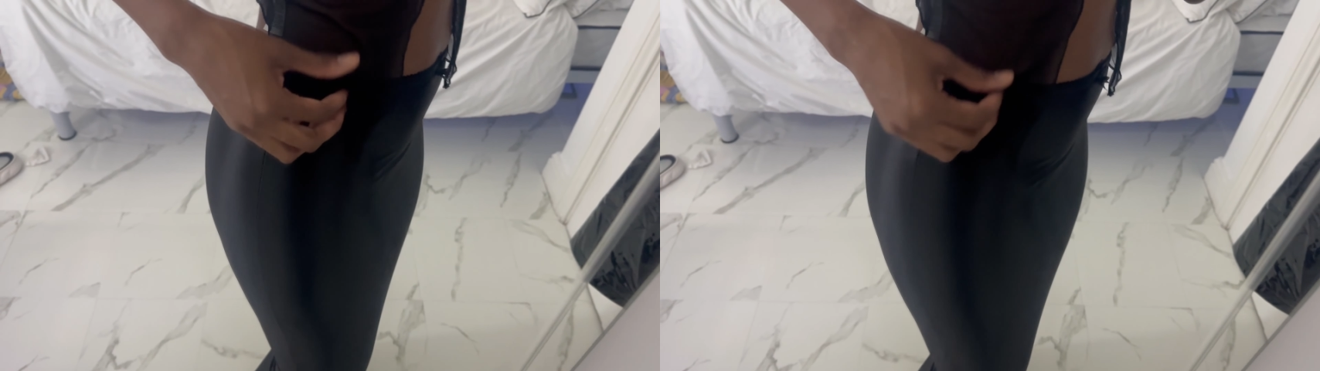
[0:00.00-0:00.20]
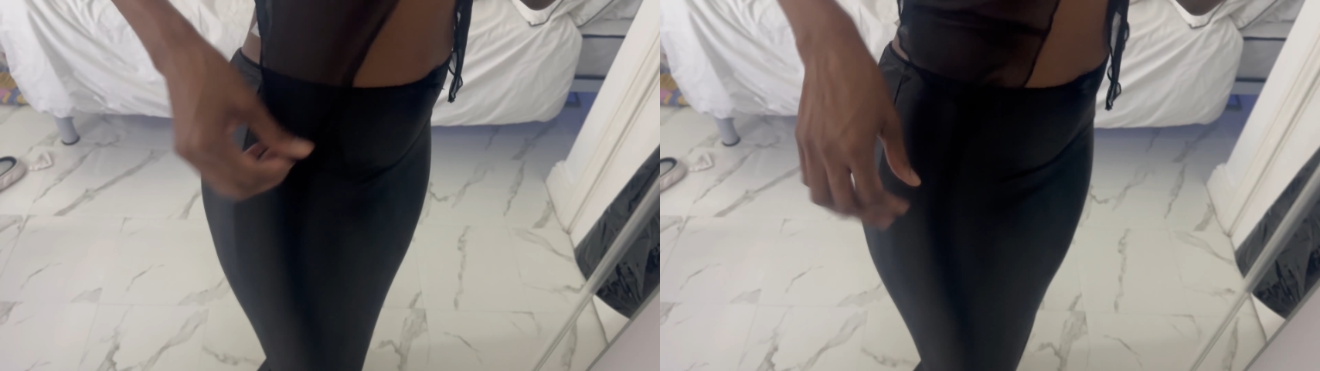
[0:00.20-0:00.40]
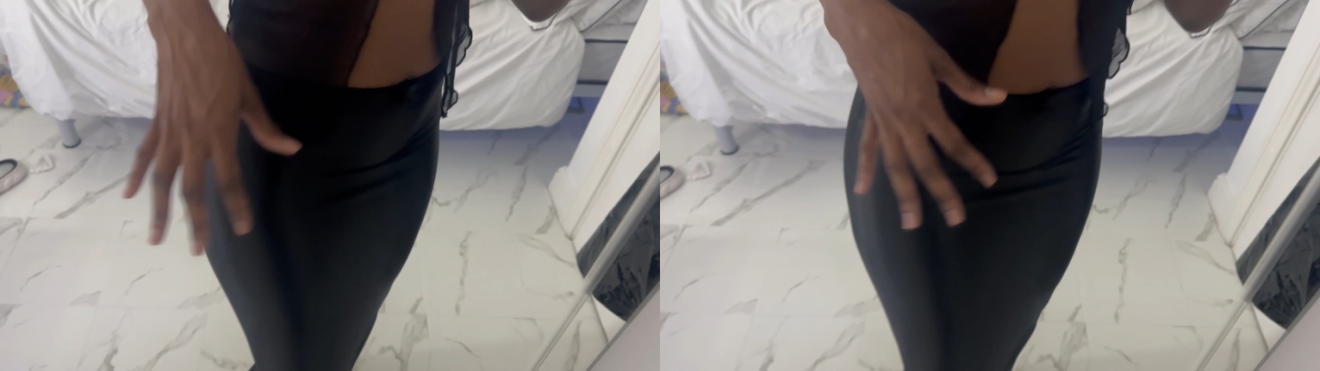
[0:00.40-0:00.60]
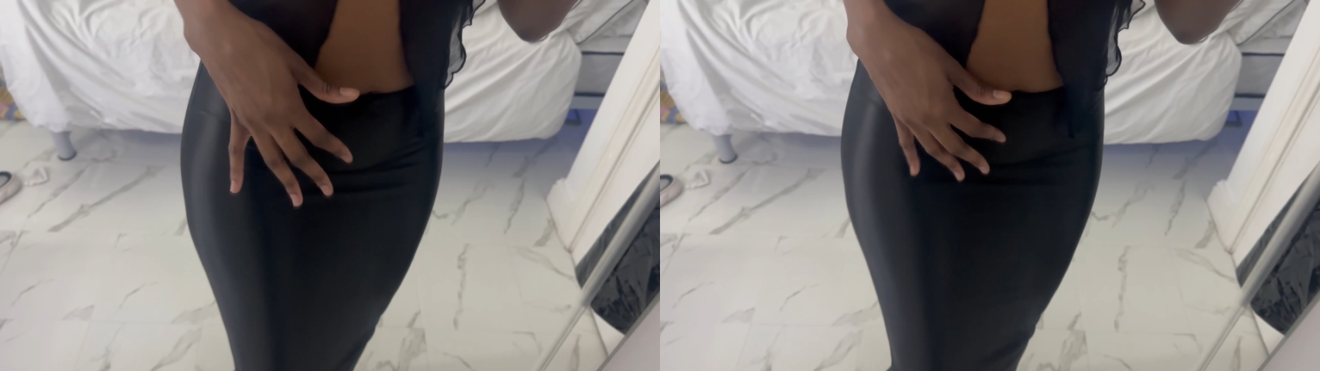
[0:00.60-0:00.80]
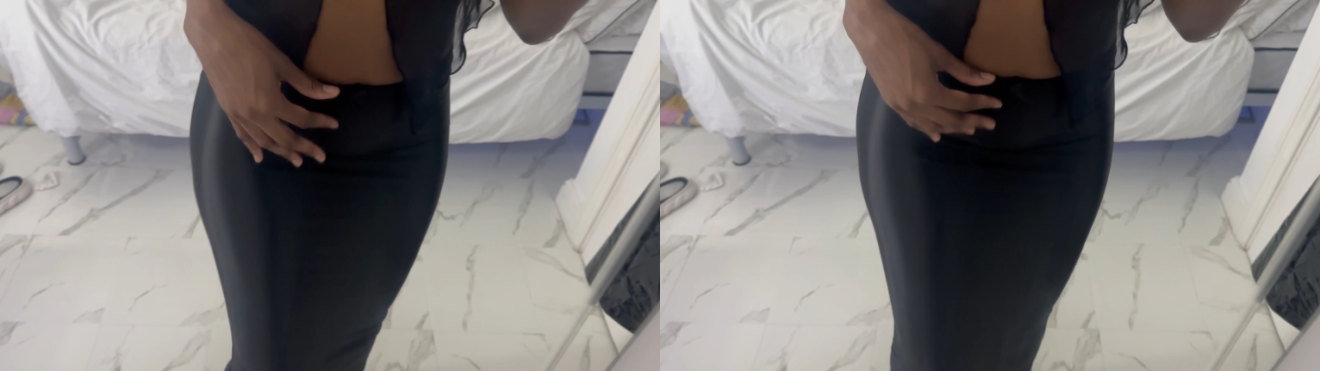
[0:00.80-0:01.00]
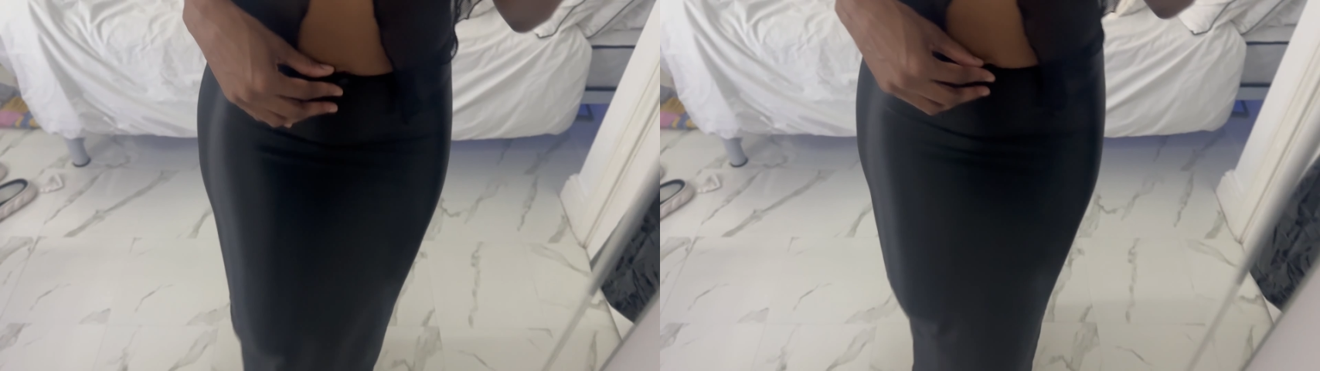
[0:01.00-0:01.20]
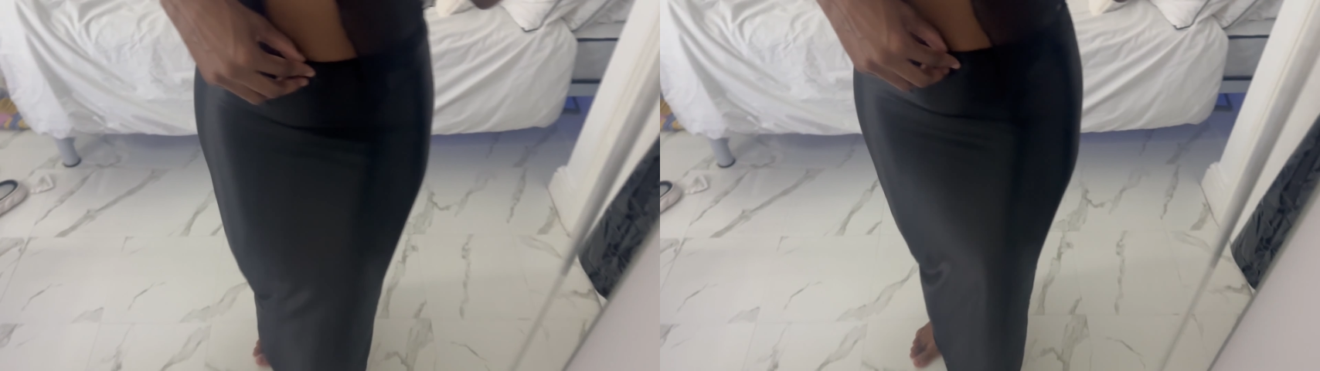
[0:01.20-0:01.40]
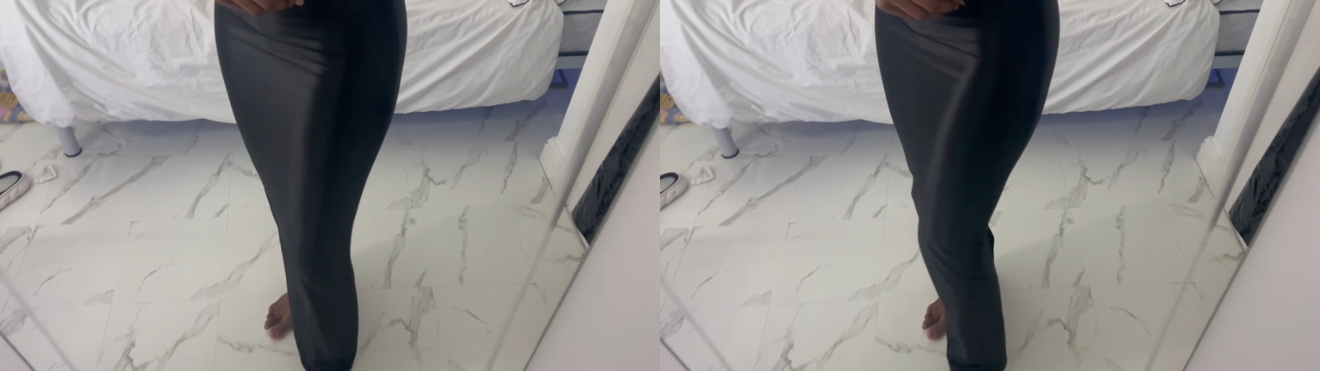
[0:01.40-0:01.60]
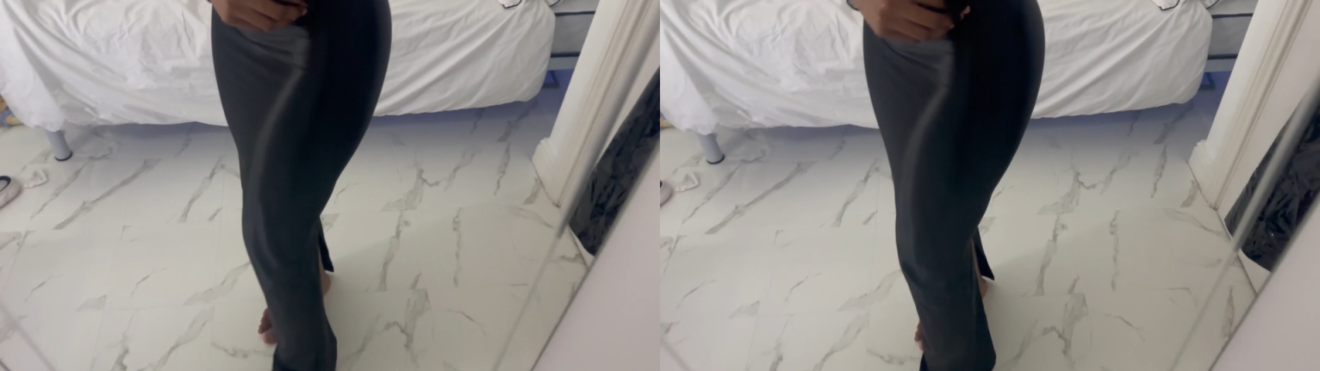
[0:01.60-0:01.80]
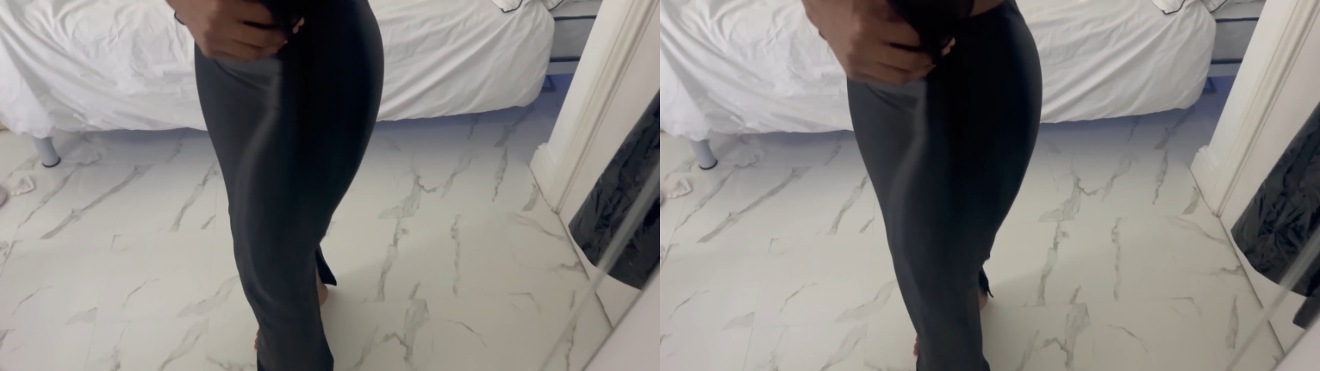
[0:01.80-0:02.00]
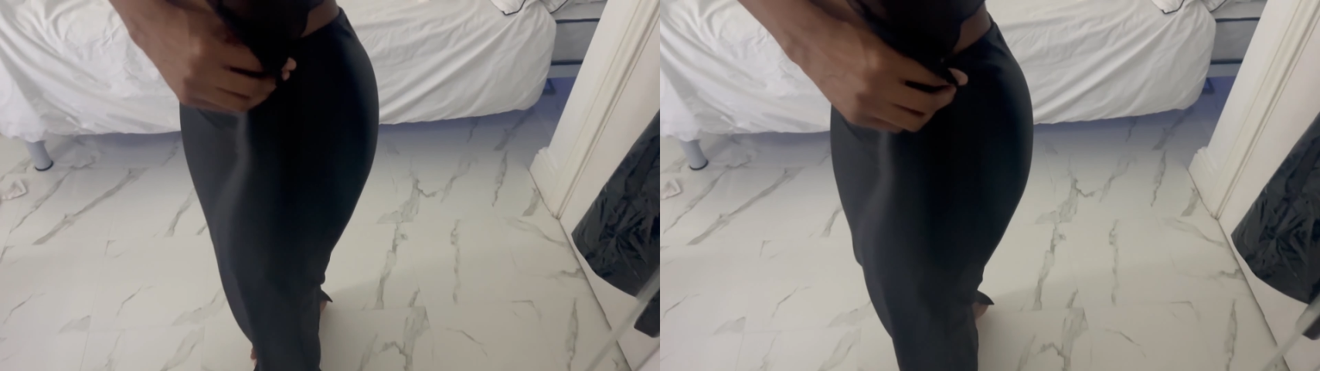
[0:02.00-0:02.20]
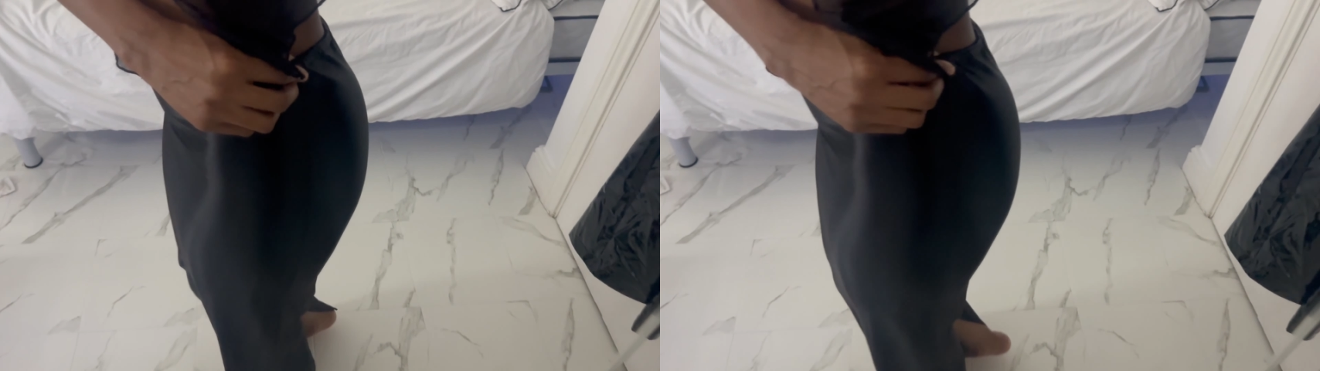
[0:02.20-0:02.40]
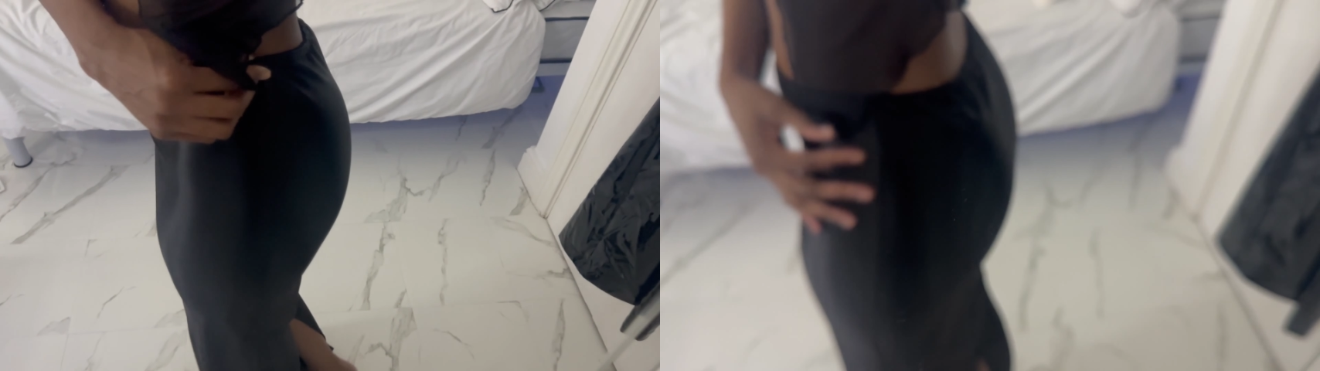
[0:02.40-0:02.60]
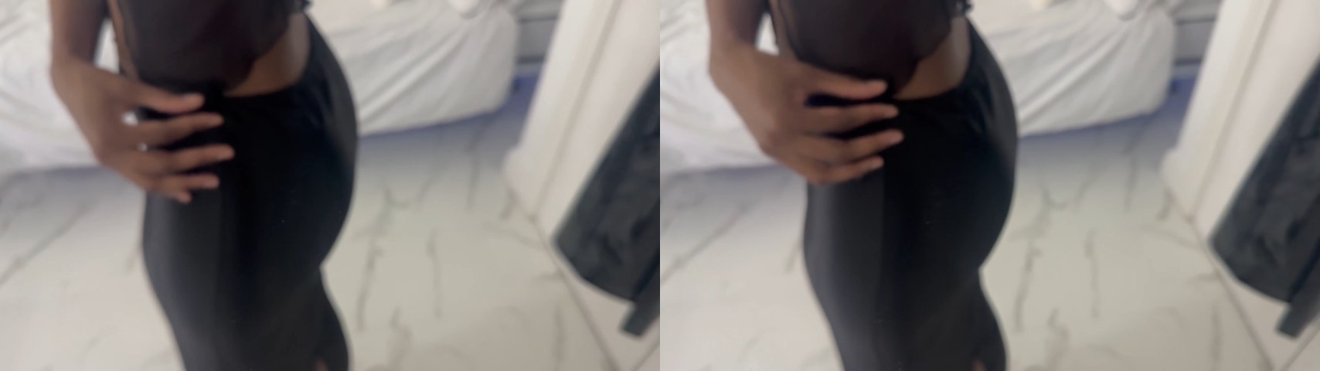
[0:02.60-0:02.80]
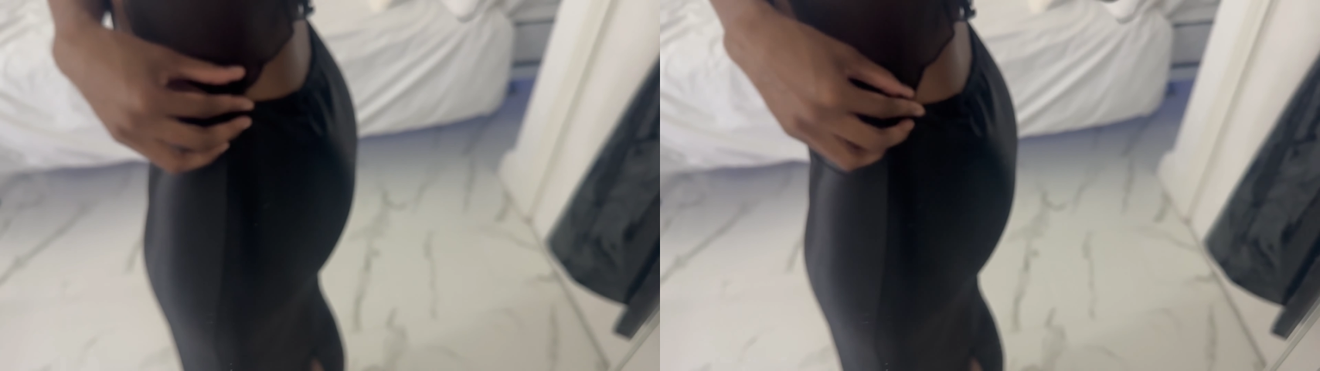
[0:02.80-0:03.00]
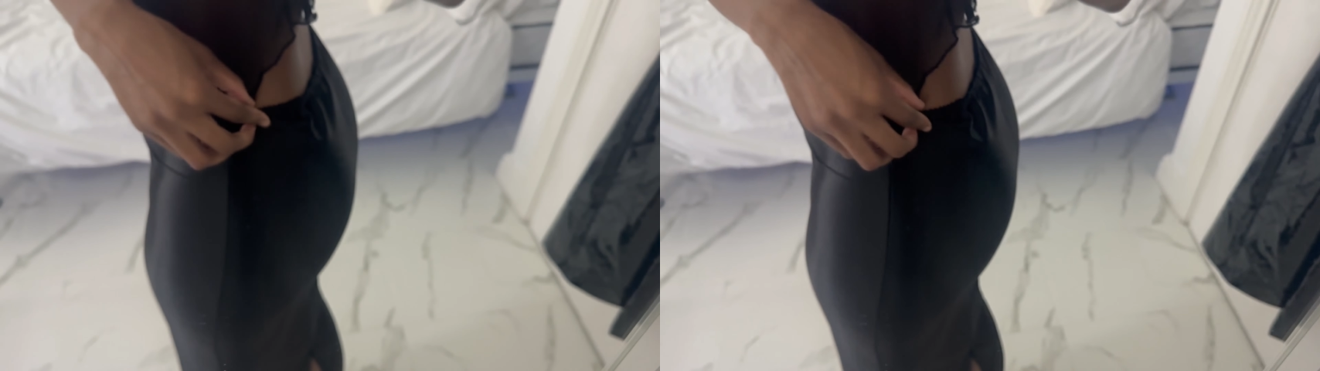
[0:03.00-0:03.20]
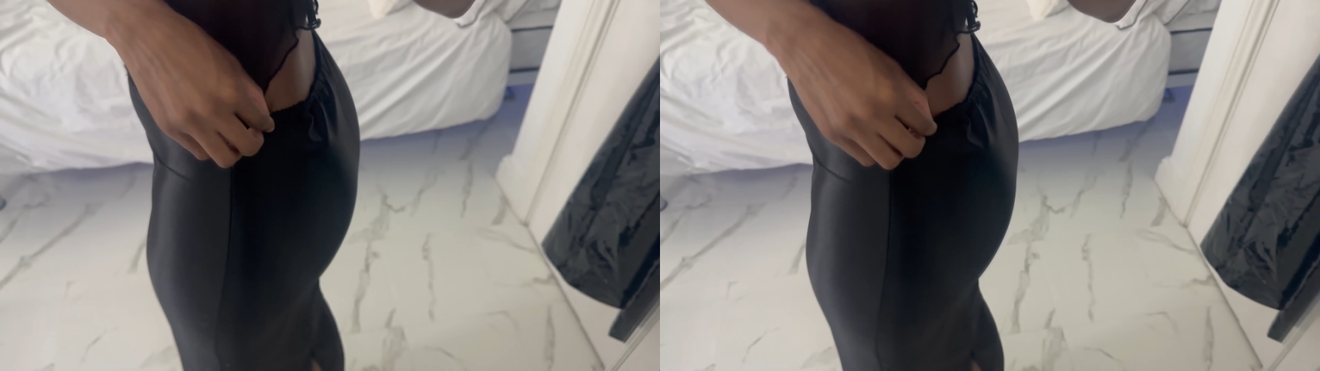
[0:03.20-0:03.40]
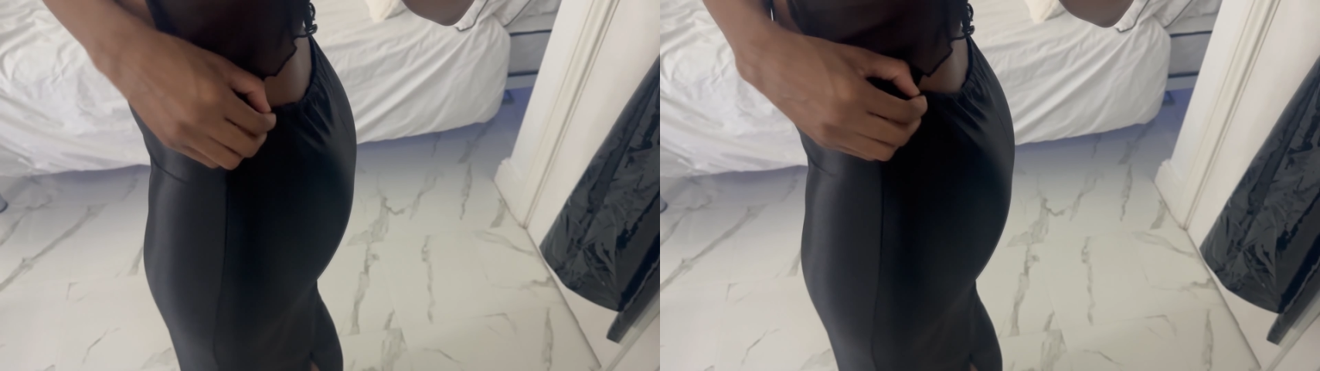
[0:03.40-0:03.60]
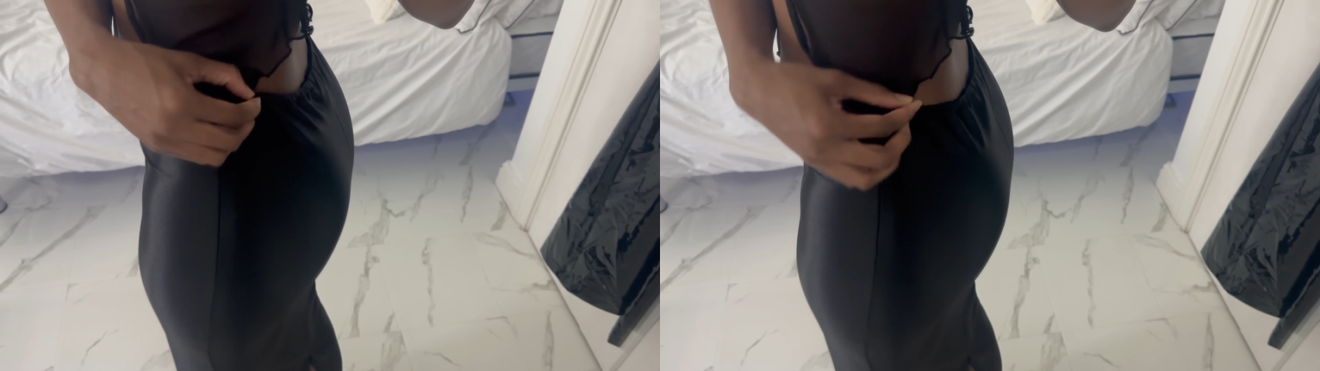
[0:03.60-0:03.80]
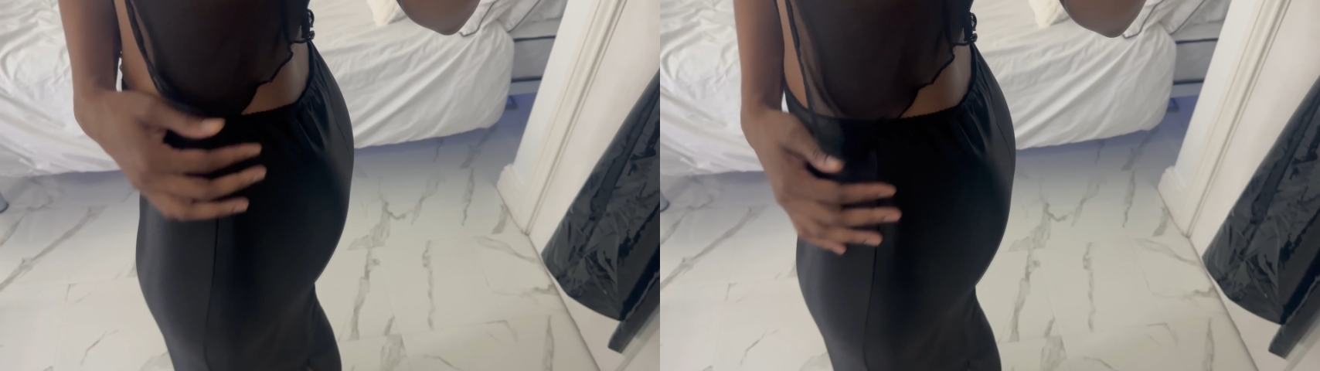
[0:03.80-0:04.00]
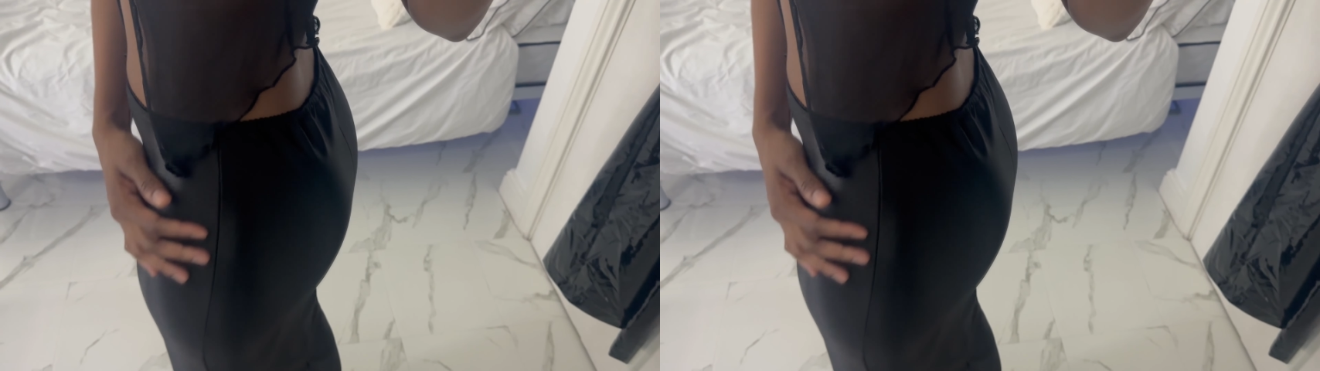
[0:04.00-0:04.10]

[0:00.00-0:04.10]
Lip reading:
Nobody's mouth can be seen.